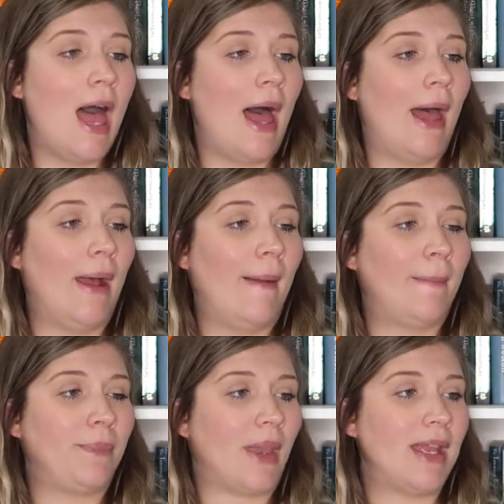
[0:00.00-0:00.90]

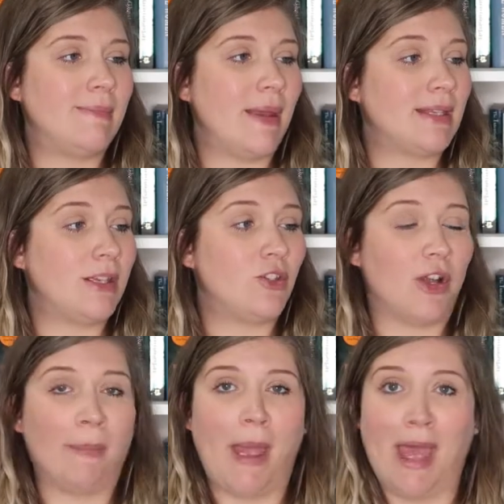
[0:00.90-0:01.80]
It's basically
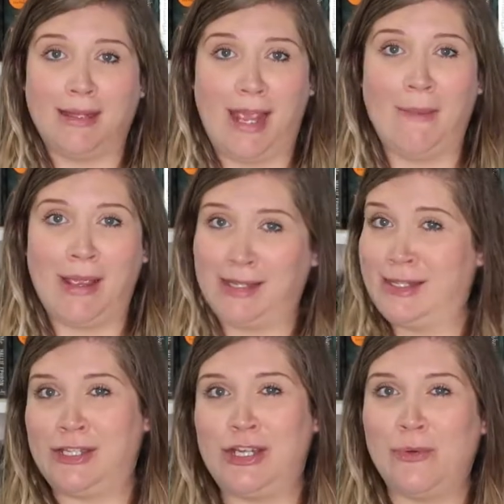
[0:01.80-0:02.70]
during a pandemic
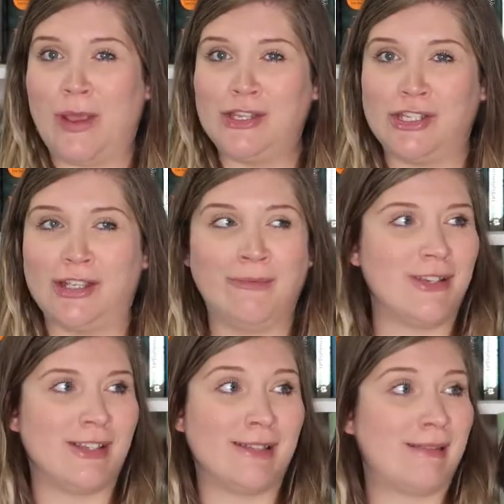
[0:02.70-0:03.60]
situation,
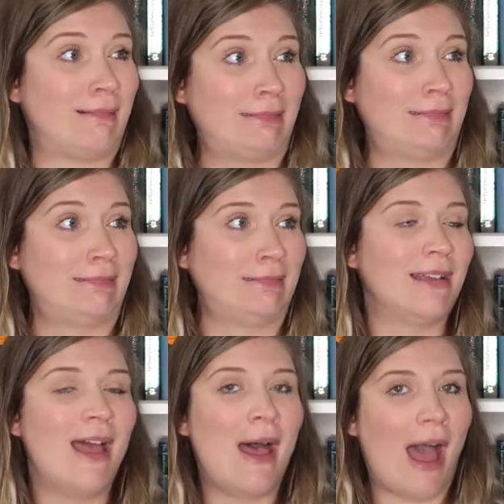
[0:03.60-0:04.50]
which is,
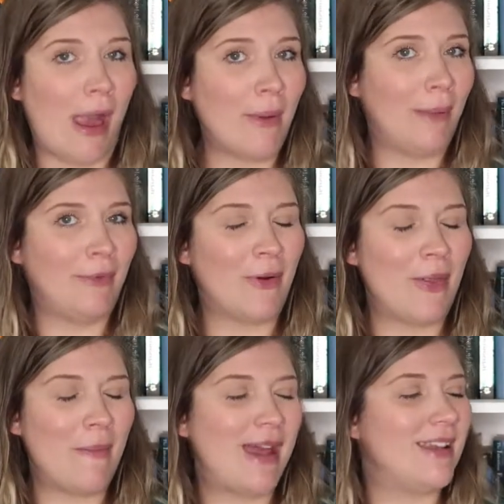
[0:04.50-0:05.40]
I read it before
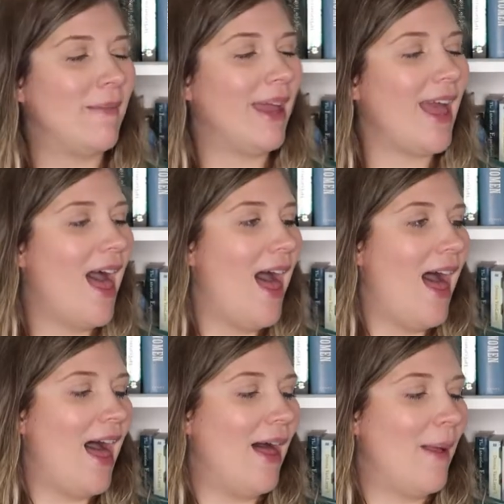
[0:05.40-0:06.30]
the pandemic,
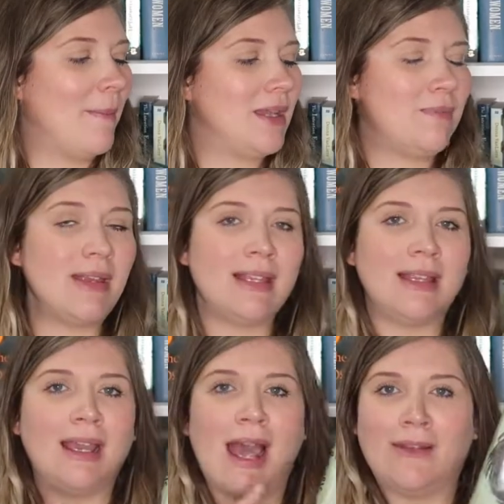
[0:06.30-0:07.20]
but it's
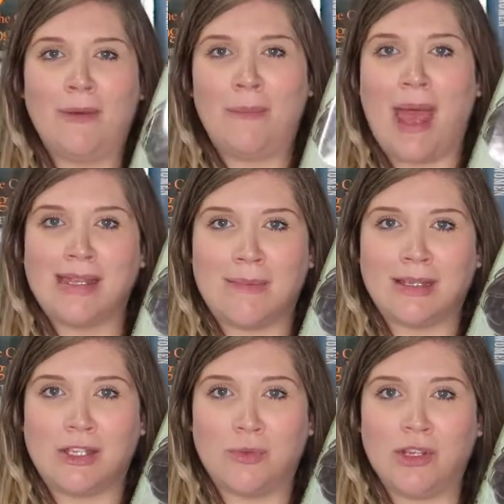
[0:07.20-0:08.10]
basically kind of a pandemic
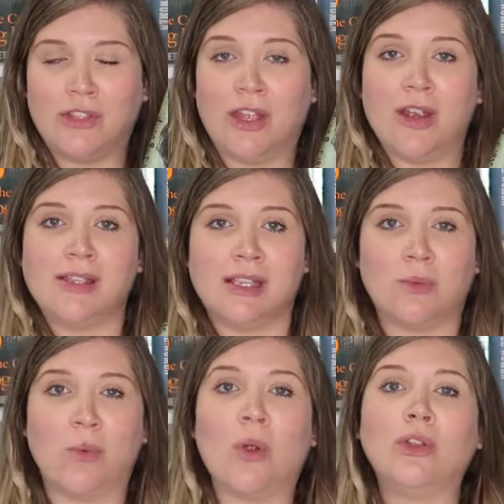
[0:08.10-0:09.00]
situation. There is this
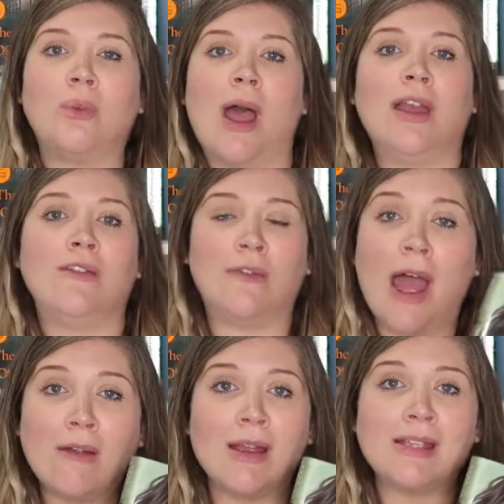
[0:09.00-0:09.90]
worldwide
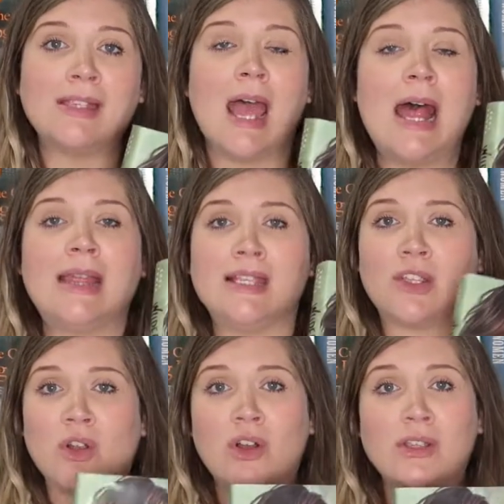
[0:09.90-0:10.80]
virus. These
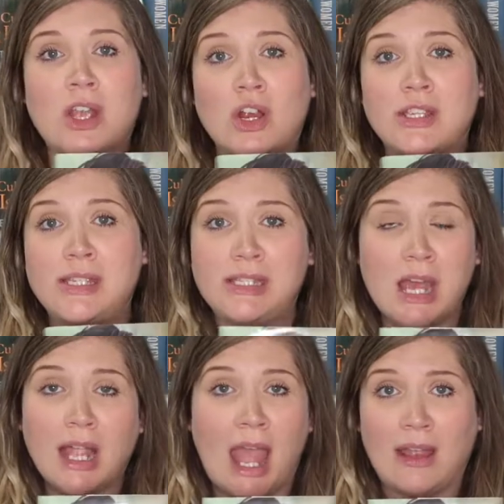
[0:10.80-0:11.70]
girls are
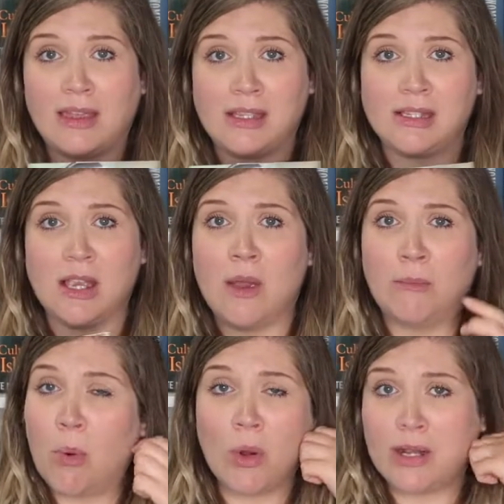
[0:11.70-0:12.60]
stuck at this
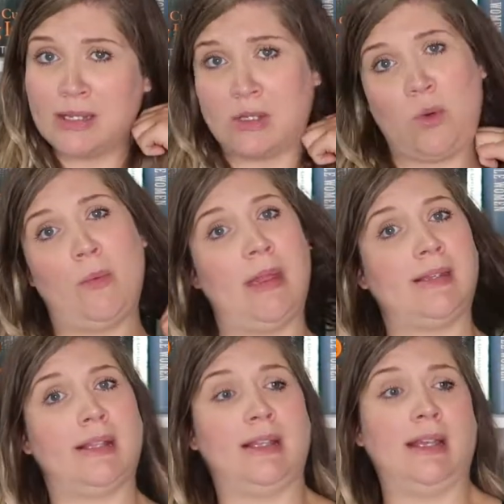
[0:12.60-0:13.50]
boarding school,
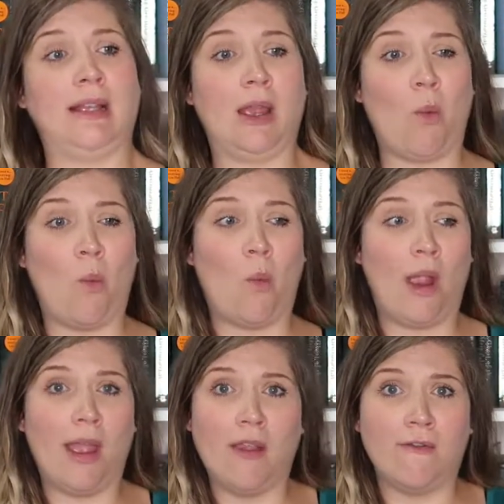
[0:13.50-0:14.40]
basically, like
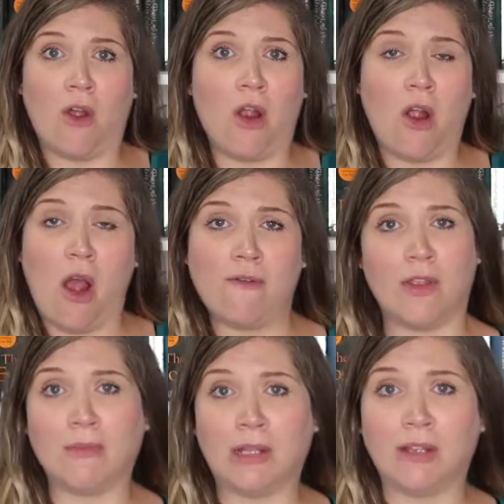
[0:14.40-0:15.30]
way far off in
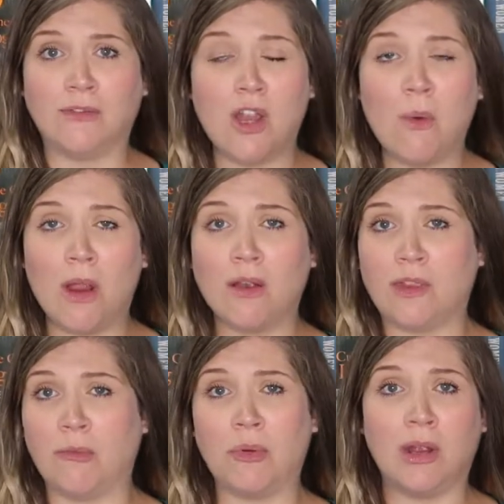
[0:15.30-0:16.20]
the middle of nowhere.
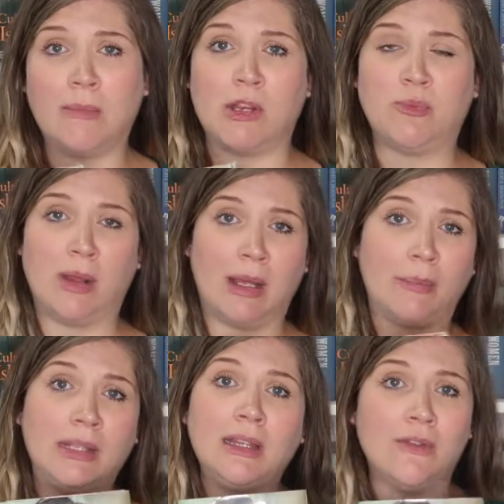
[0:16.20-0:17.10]
They've pretty much been
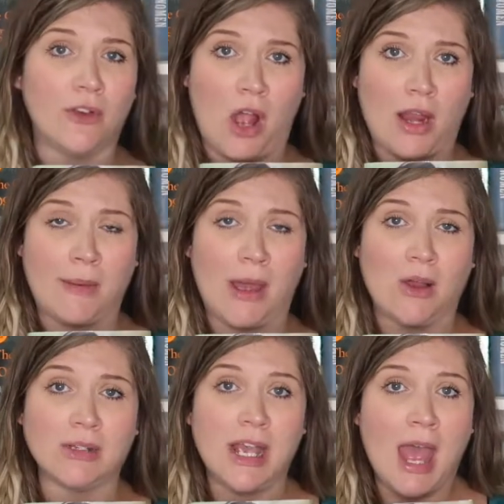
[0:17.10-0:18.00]
completely forgotten
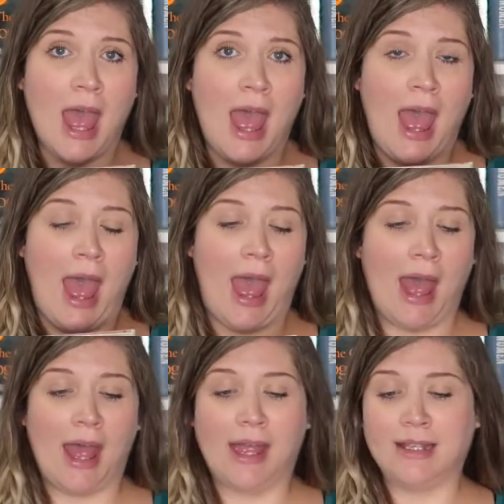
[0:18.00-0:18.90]
about,
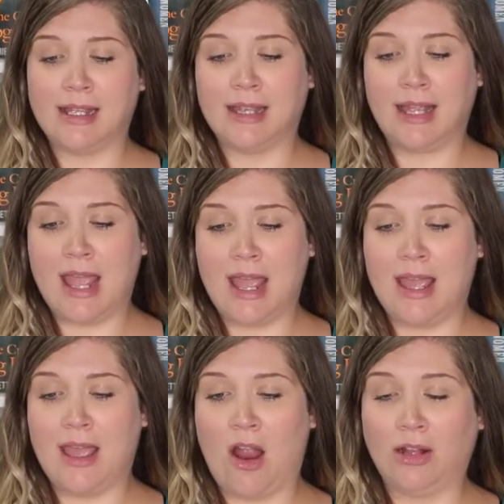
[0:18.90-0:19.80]
and
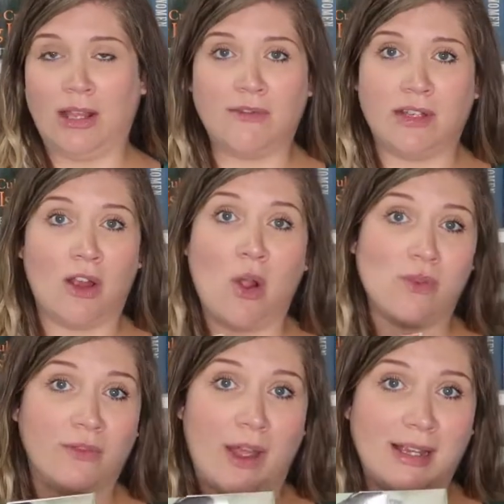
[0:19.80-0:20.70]
they are left to their
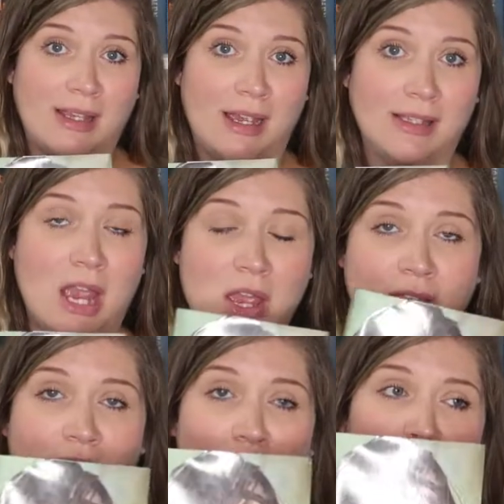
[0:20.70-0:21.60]
own devices.
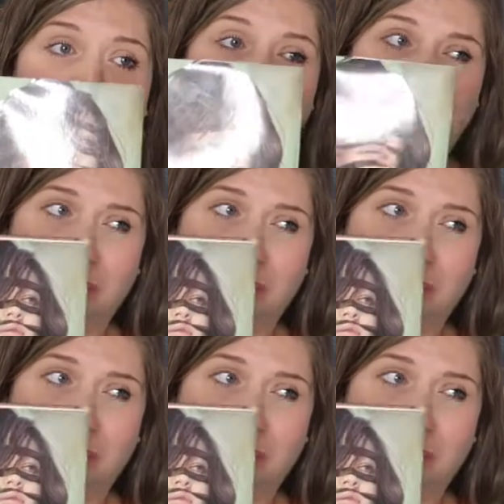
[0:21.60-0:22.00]
So